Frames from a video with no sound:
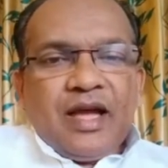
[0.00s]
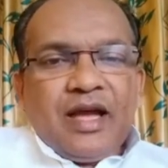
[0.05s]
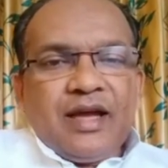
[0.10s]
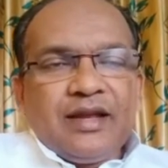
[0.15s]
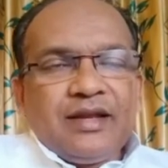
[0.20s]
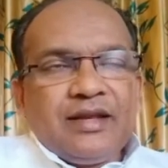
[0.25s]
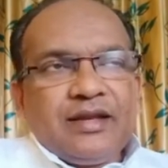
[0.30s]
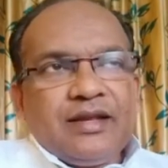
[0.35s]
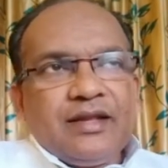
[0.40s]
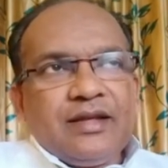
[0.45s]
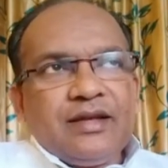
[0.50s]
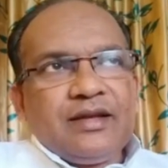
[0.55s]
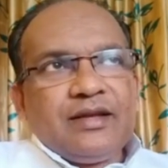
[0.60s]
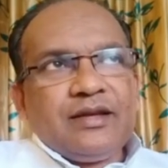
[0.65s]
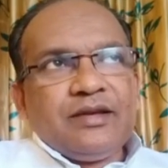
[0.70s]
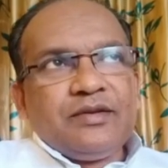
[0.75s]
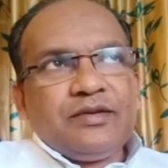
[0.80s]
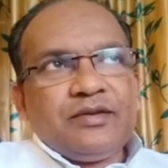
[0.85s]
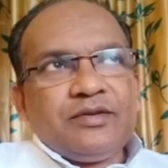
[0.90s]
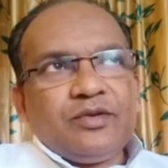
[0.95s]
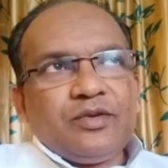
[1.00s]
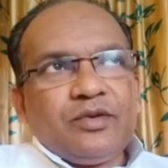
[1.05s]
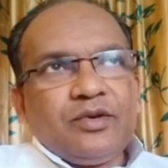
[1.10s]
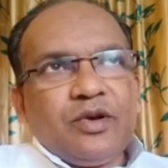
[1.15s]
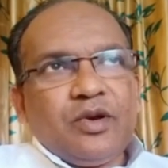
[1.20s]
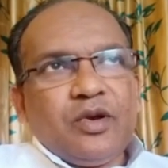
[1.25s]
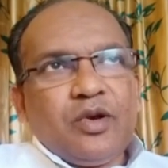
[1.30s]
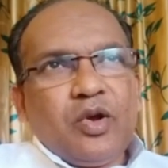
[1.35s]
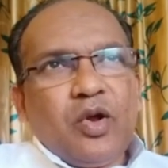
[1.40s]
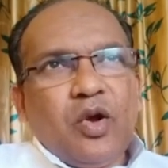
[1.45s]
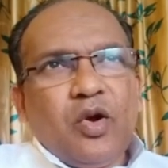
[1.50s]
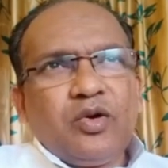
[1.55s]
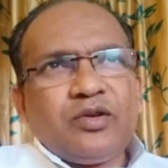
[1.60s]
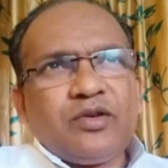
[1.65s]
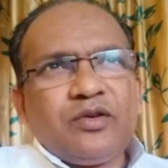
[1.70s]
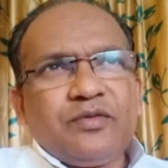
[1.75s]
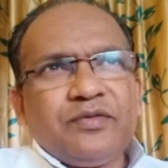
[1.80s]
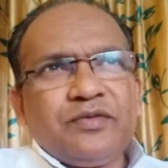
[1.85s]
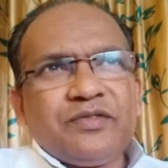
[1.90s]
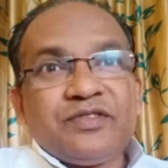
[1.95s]
And it's a
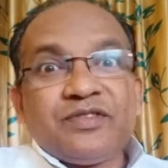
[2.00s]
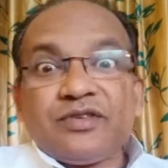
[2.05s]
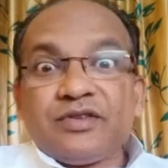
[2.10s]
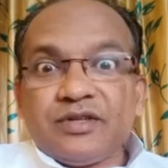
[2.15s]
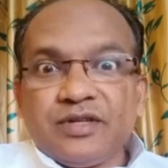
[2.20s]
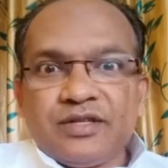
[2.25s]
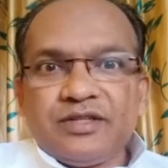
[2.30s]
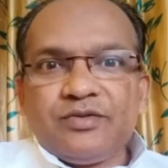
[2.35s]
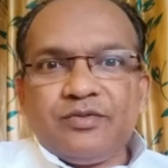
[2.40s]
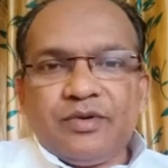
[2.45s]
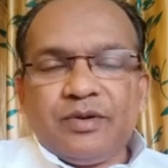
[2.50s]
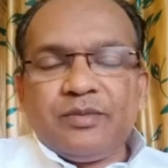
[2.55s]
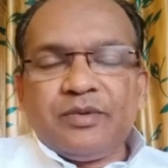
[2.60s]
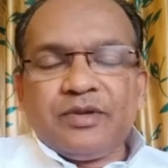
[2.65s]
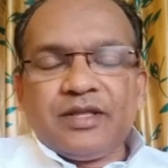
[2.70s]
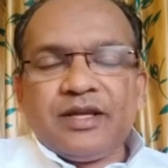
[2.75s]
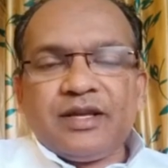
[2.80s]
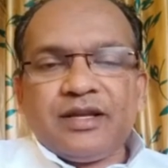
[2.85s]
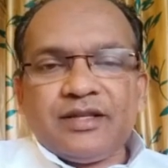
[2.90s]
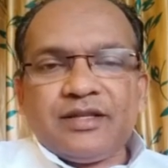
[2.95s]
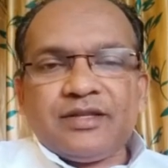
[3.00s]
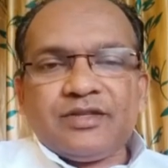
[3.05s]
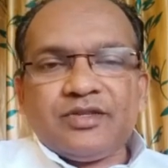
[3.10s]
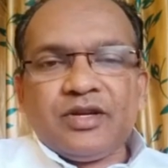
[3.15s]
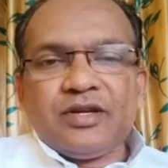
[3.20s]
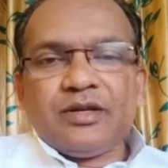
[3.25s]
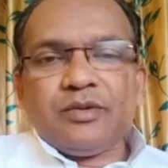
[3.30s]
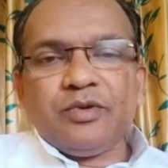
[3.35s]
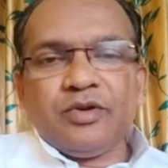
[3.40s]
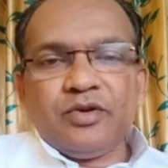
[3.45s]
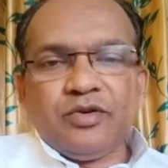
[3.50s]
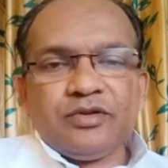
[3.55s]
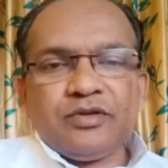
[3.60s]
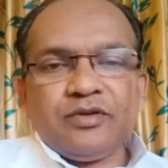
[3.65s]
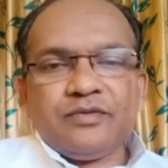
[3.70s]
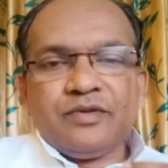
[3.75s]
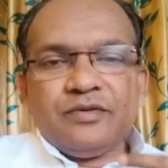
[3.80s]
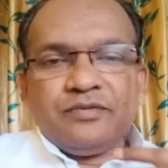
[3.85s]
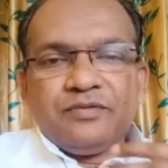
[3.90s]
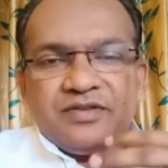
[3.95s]
lot of stress will be there in the children
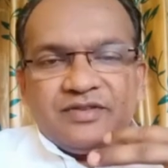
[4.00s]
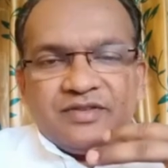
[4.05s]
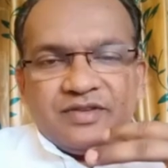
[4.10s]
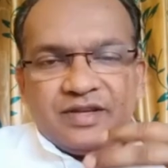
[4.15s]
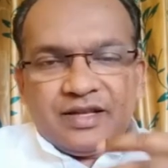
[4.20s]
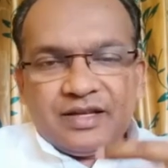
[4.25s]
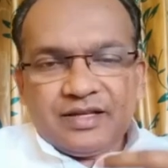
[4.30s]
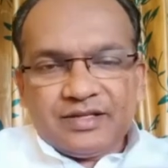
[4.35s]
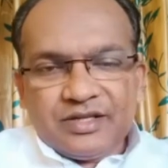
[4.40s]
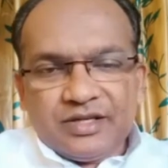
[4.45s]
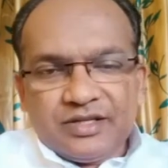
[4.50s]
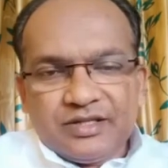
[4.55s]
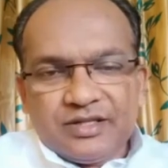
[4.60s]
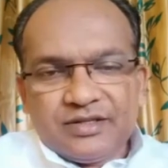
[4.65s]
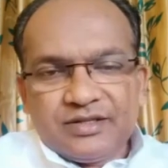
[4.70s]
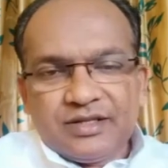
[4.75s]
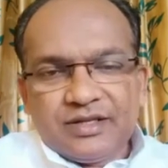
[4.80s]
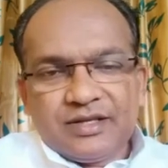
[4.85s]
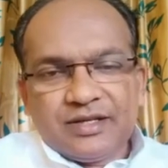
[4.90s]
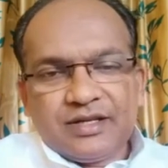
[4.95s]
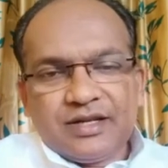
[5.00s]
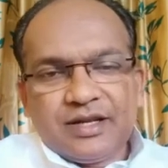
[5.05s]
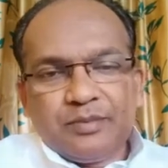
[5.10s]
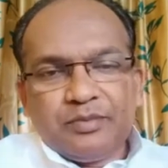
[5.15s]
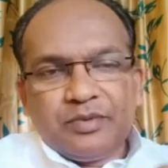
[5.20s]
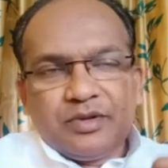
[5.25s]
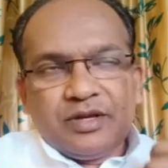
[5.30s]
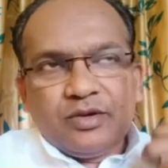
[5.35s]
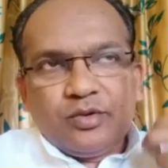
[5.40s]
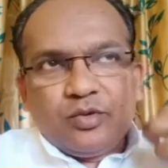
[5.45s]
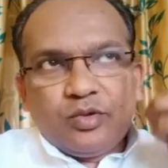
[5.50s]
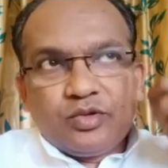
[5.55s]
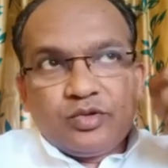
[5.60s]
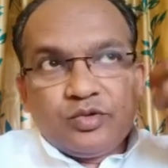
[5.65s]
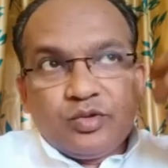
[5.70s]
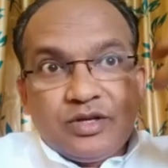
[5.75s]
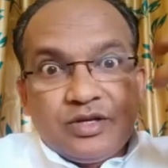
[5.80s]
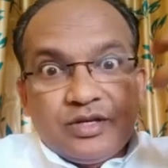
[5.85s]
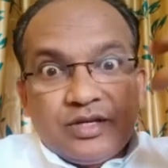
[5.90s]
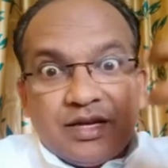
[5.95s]
because of the physical changes that are happening,
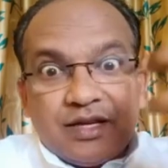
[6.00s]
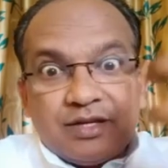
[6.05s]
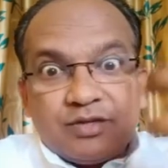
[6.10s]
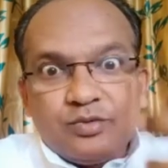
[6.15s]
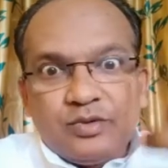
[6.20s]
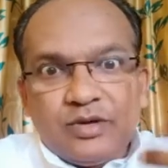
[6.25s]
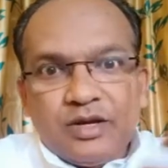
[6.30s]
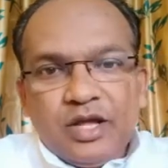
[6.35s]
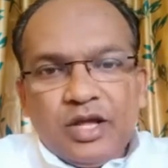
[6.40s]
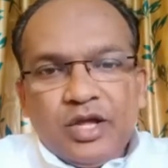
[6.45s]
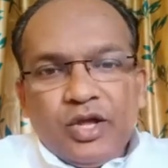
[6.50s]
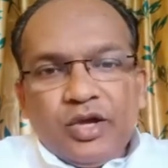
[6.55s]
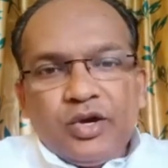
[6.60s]
also intellectual